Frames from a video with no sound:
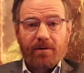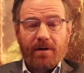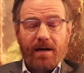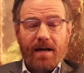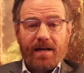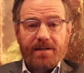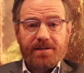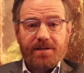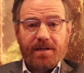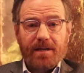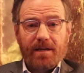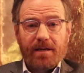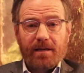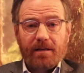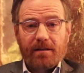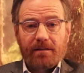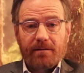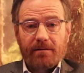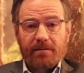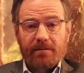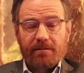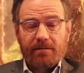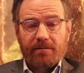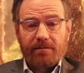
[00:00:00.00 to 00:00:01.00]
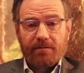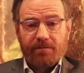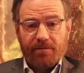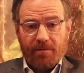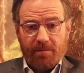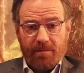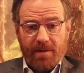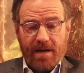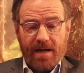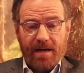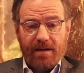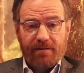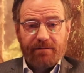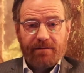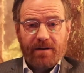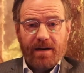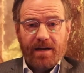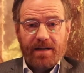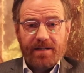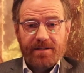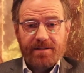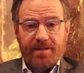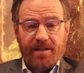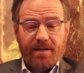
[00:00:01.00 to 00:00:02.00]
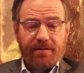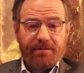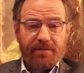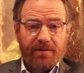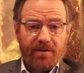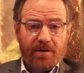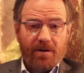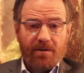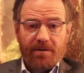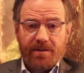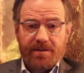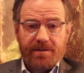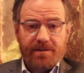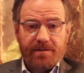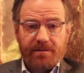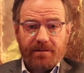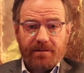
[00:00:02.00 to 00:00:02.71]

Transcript: asking for my advice, even though it's